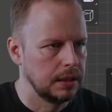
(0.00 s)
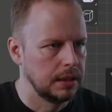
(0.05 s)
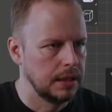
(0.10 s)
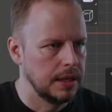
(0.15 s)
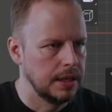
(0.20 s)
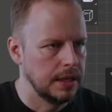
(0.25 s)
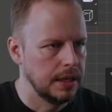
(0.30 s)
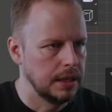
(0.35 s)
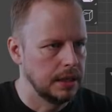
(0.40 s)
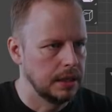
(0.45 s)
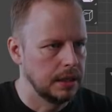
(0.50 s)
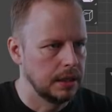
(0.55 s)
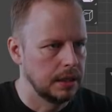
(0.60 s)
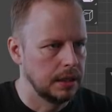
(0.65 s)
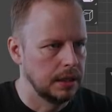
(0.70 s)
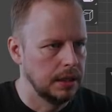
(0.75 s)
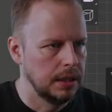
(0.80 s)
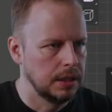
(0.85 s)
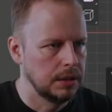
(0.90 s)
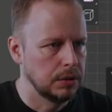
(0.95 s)
and then
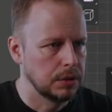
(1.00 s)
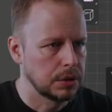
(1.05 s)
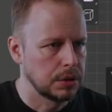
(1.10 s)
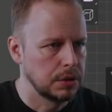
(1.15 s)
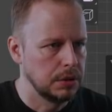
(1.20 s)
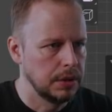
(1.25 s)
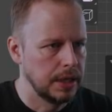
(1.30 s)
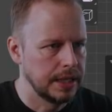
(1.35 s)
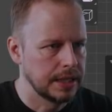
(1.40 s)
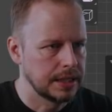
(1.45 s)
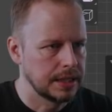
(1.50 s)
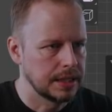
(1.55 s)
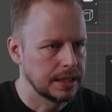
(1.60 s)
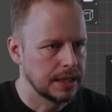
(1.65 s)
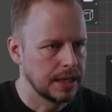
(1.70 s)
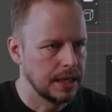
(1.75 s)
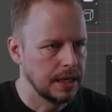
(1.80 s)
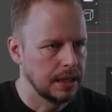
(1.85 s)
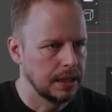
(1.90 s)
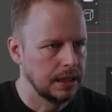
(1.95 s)
E to extrude, S to
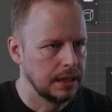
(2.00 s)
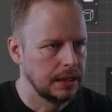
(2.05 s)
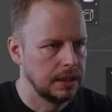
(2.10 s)
scale,